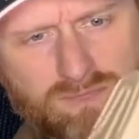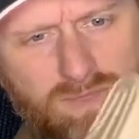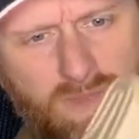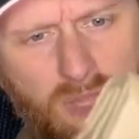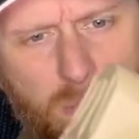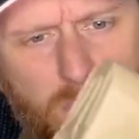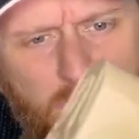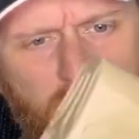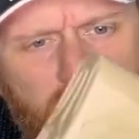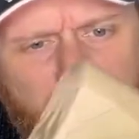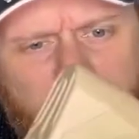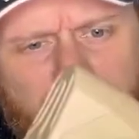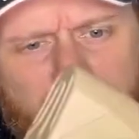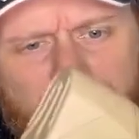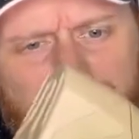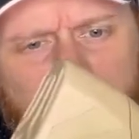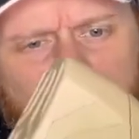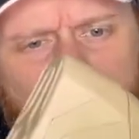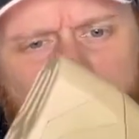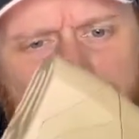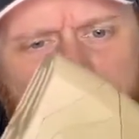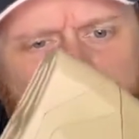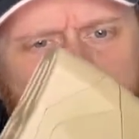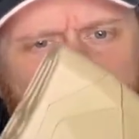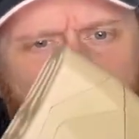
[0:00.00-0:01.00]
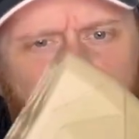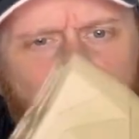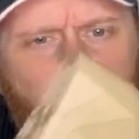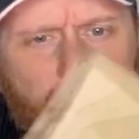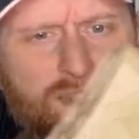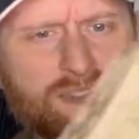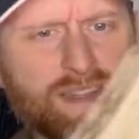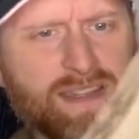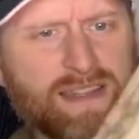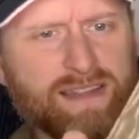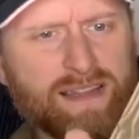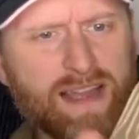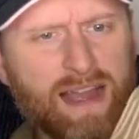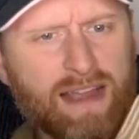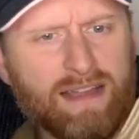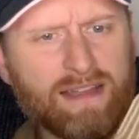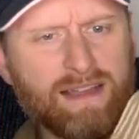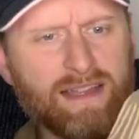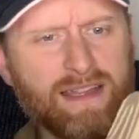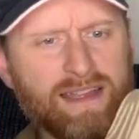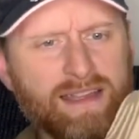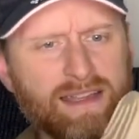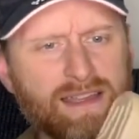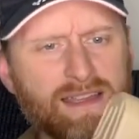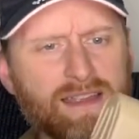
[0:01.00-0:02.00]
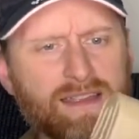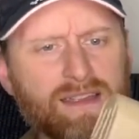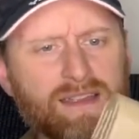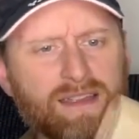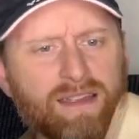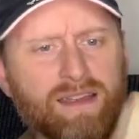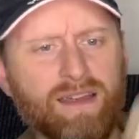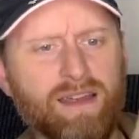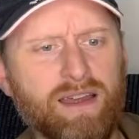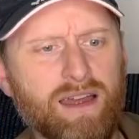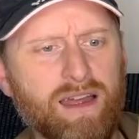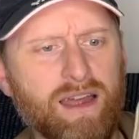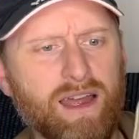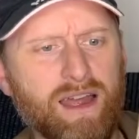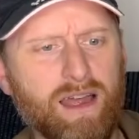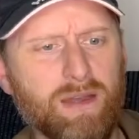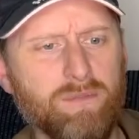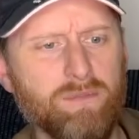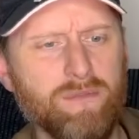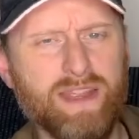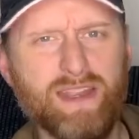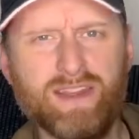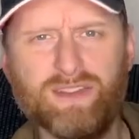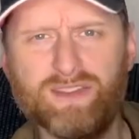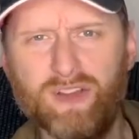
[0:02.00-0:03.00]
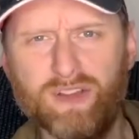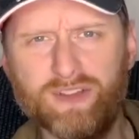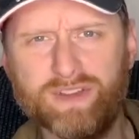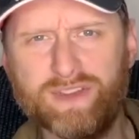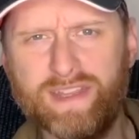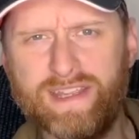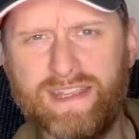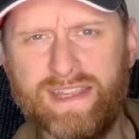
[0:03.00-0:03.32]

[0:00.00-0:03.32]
But then again, it's not exactly exotic